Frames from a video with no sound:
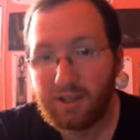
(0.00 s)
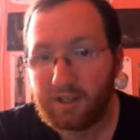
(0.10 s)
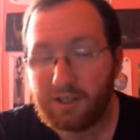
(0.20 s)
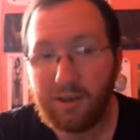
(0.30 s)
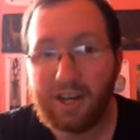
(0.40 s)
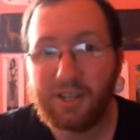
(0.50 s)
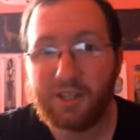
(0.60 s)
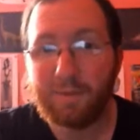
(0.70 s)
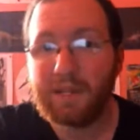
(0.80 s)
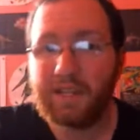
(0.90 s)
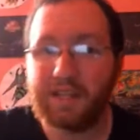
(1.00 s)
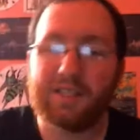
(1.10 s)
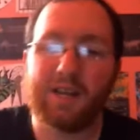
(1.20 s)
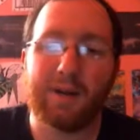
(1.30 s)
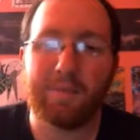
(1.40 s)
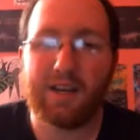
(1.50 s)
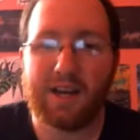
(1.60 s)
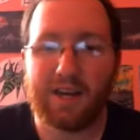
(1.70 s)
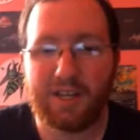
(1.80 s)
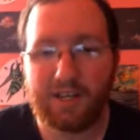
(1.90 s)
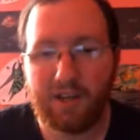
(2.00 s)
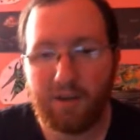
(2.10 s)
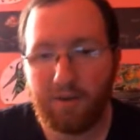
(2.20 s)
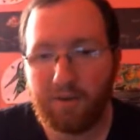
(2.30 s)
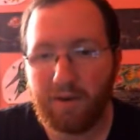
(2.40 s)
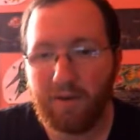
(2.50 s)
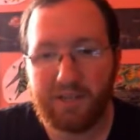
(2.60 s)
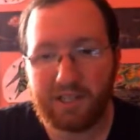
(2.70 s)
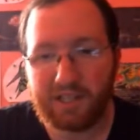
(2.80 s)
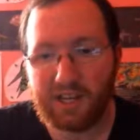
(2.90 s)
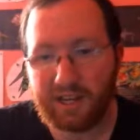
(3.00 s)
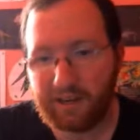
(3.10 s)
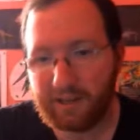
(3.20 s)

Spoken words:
So I just make things up as I go of what to say.